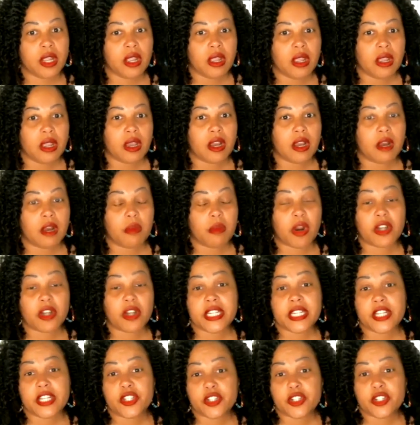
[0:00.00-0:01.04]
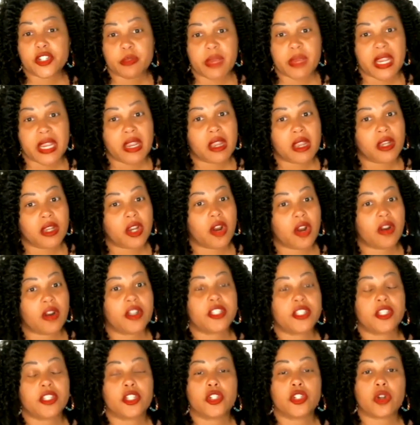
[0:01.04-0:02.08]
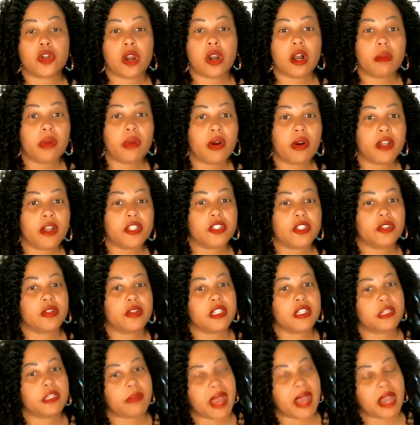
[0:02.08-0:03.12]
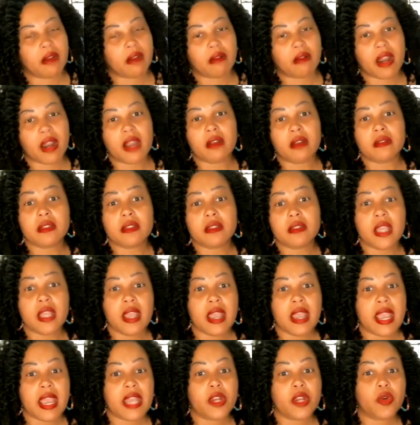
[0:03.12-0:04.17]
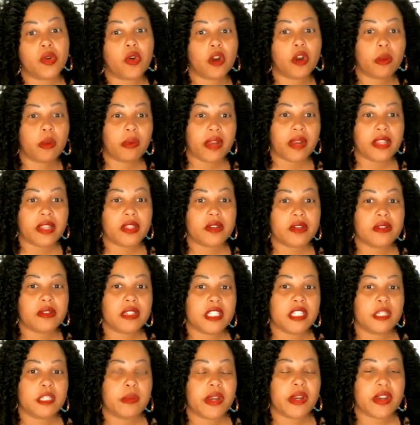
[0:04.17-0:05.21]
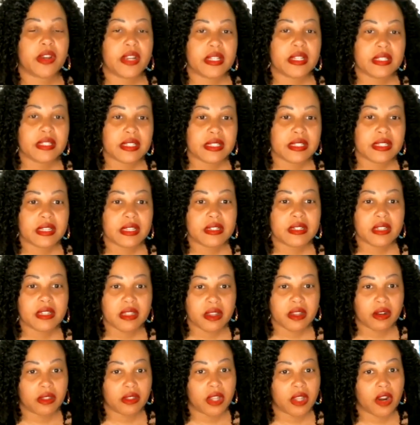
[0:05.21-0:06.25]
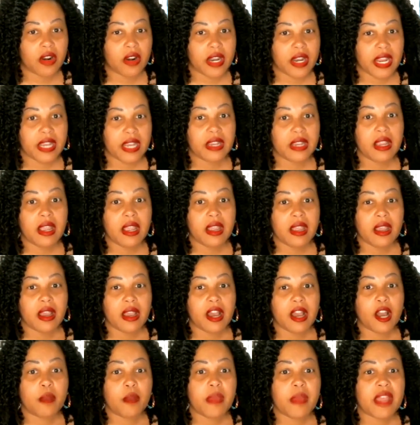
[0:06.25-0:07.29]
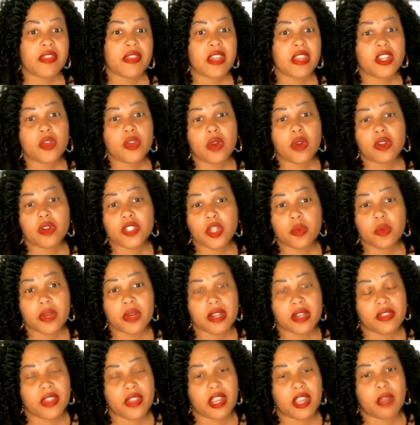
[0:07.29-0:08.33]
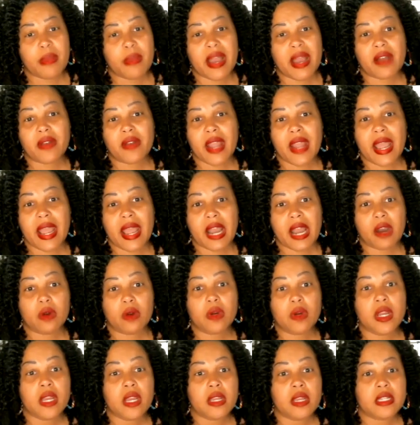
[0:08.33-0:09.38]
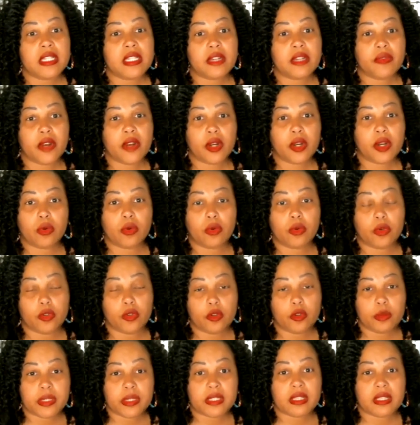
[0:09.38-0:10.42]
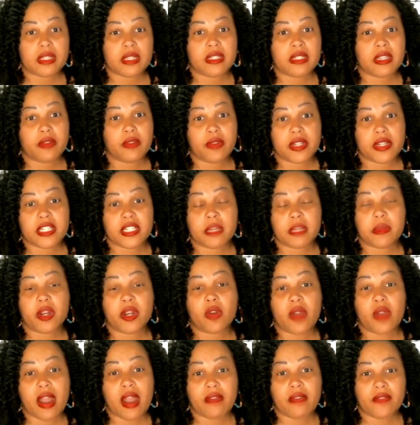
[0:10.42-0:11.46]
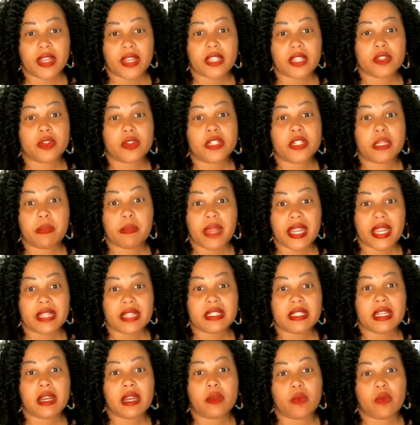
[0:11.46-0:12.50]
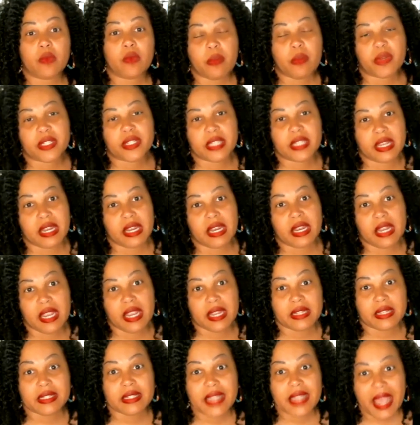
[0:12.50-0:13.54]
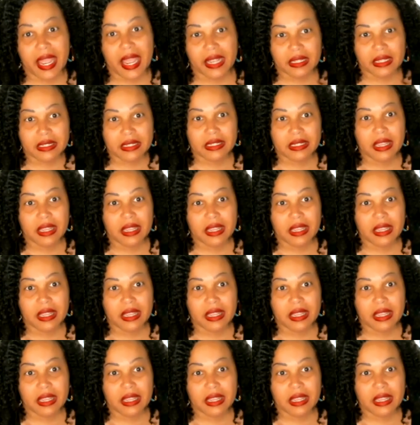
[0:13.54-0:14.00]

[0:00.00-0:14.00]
Our teachers being encouraged to draw upon students' backgrounds and incorporate those experiences into their learning. And then you also want to think about how different groups, different demographics are depicted and represented in text.